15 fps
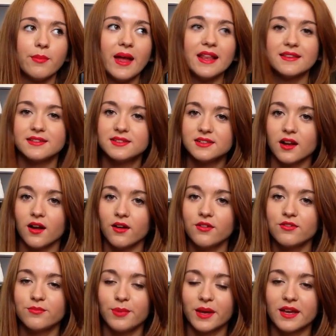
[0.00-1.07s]
bed
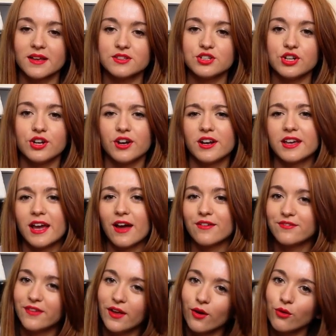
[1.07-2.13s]
stuff because you can kind of get a
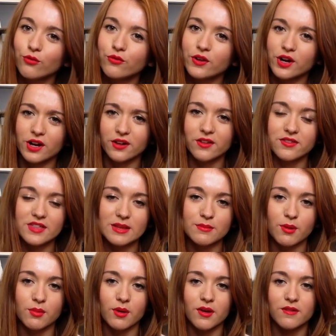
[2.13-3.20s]
feel for kind of the
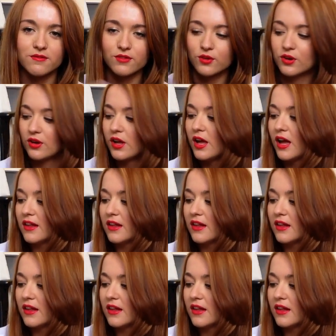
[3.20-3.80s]
theme I'm going for.